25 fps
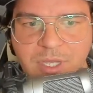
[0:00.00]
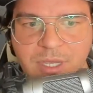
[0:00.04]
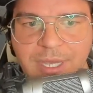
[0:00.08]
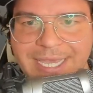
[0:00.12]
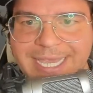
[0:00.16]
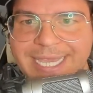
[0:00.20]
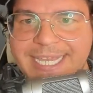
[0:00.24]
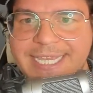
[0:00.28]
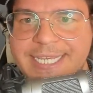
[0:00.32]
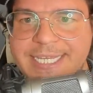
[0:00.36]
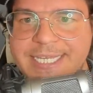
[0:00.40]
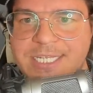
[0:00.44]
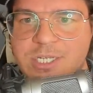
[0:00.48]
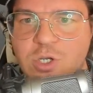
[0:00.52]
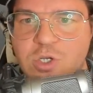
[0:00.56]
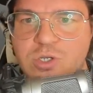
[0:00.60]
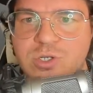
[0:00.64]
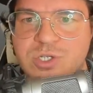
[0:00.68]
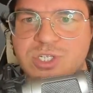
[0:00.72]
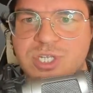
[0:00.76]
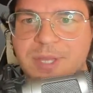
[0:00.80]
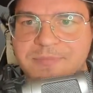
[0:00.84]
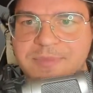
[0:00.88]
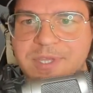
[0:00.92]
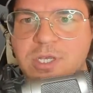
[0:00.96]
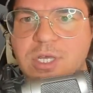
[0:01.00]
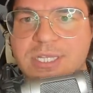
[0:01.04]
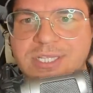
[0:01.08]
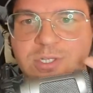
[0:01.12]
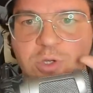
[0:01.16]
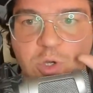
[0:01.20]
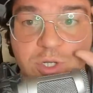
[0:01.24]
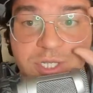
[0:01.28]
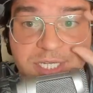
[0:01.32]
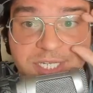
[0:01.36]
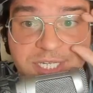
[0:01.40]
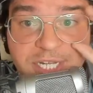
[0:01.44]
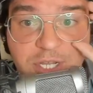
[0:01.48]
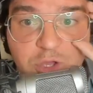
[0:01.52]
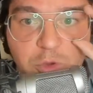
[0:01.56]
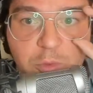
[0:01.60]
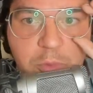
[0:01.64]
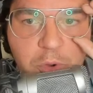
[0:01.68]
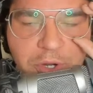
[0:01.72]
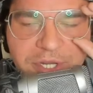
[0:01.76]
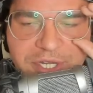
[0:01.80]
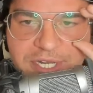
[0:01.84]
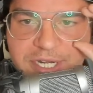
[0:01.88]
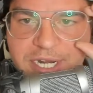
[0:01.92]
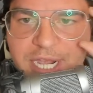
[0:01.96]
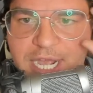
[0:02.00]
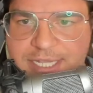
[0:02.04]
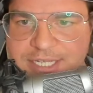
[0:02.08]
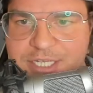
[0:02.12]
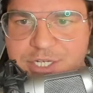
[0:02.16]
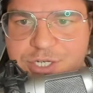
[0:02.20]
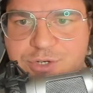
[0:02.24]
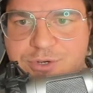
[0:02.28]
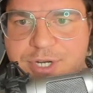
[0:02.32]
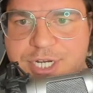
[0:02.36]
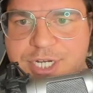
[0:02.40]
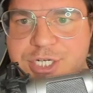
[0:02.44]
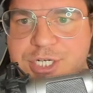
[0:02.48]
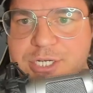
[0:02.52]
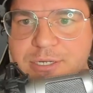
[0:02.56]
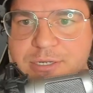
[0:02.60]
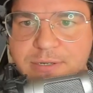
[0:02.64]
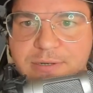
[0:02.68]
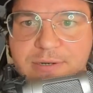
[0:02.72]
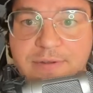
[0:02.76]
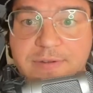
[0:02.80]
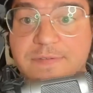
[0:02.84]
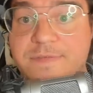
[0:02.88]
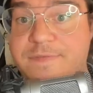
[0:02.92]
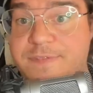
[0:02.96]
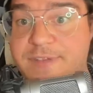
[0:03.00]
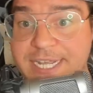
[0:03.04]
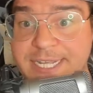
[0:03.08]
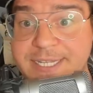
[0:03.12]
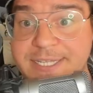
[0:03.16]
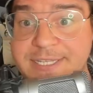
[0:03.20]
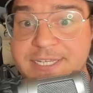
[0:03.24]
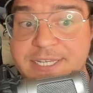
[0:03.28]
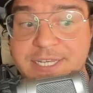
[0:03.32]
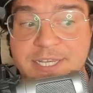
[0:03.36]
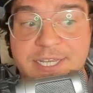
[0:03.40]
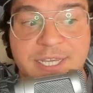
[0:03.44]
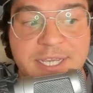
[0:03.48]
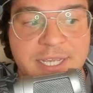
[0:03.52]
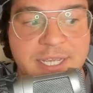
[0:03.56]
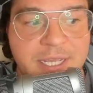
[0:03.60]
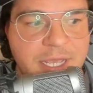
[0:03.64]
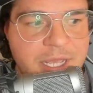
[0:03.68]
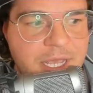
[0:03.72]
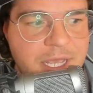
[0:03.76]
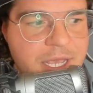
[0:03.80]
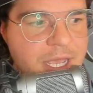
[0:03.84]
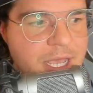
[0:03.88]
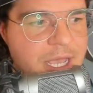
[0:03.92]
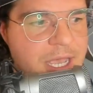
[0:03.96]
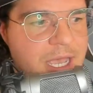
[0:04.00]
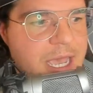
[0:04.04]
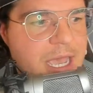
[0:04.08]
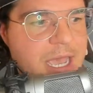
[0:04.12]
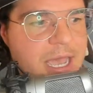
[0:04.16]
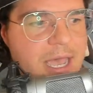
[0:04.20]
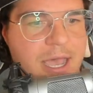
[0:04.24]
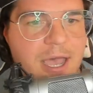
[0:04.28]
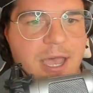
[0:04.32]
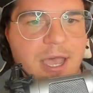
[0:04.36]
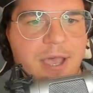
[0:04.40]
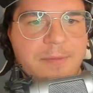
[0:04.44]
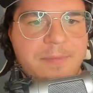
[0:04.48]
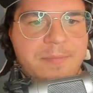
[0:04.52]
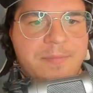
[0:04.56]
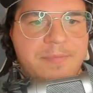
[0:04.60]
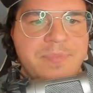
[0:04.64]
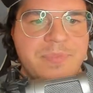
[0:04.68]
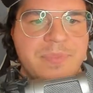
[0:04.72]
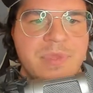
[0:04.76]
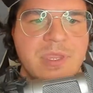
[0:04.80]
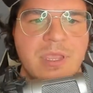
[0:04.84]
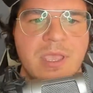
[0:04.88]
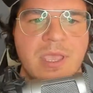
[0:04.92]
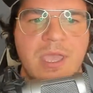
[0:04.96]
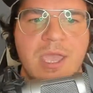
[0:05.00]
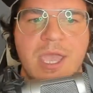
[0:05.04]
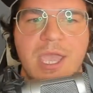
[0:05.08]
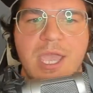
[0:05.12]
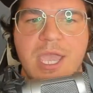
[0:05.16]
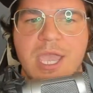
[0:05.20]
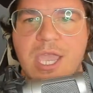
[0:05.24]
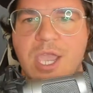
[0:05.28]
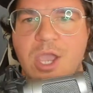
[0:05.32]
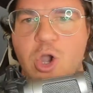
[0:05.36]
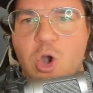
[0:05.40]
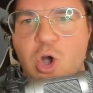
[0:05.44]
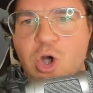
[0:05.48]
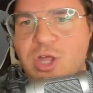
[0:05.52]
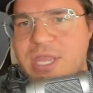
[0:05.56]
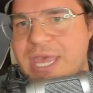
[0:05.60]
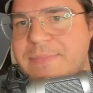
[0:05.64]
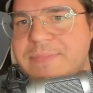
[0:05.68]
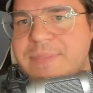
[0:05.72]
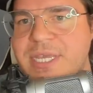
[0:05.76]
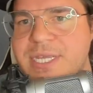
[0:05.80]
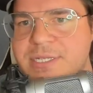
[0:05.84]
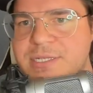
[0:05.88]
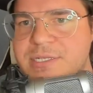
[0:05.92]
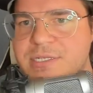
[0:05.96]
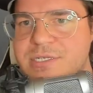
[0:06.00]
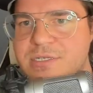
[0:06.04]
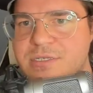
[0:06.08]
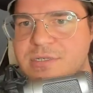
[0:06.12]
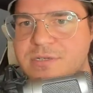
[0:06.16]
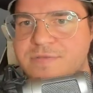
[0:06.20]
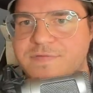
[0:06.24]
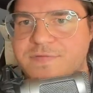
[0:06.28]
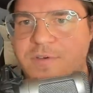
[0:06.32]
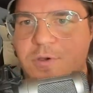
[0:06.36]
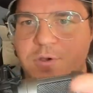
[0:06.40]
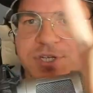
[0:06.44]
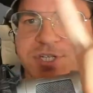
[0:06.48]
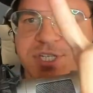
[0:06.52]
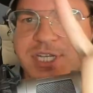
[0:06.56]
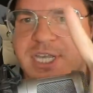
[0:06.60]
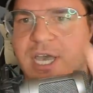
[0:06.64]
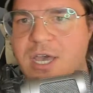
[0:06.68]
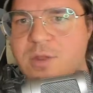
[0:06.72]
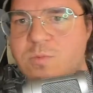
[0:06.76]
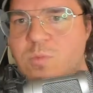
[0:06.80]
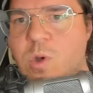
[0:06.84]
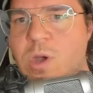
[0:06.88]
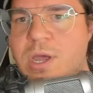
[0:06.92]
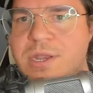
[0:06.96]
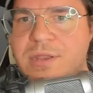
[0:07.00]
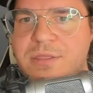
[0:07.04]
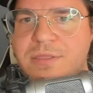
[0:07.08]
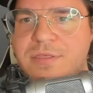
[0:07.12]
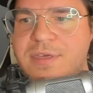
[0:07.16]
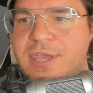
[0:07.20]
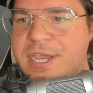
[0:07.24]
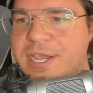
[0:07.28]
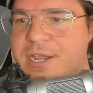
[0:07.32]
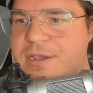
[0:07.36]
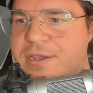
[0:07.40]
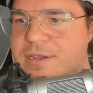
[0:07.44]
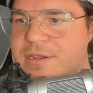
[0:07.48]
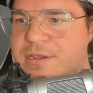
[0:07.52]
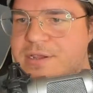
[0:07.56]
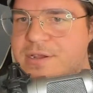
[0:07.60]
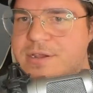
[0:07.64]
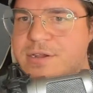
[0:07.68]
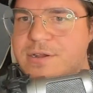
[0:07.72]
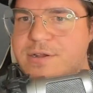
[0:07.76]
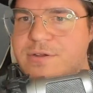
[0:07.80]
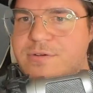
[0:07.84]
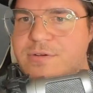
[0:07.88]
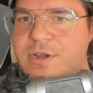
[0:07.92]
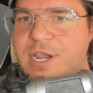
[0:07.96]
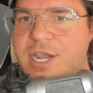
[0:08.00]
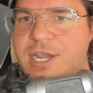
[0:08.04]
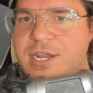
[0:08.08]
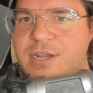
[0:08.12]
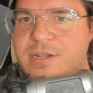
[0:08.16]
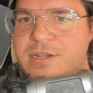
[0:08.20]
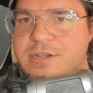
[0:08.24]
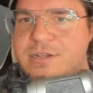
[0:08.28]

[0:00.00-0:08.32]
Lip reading: is something that's called single-pointed concentration. Fancy. All that means focusing on one thing, right?